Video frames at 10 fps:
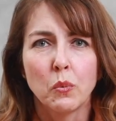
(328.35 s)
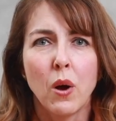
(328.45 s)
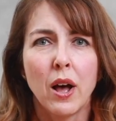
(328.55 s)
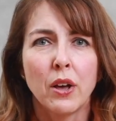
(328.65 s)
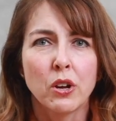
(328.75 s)

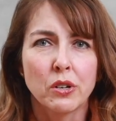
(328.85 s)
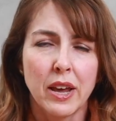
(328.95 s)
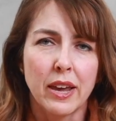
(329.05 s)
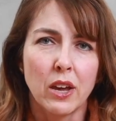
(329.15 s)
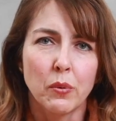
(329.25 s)
while you're
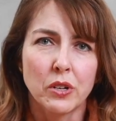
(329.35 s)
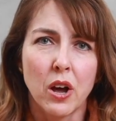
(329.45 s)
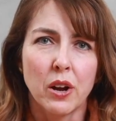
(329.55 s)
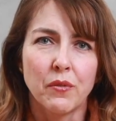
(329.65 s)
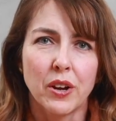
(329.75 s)
taking
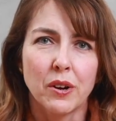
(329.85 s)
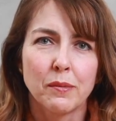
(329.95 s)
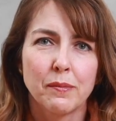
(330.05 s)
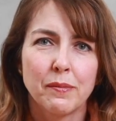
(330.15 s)
ritonavir.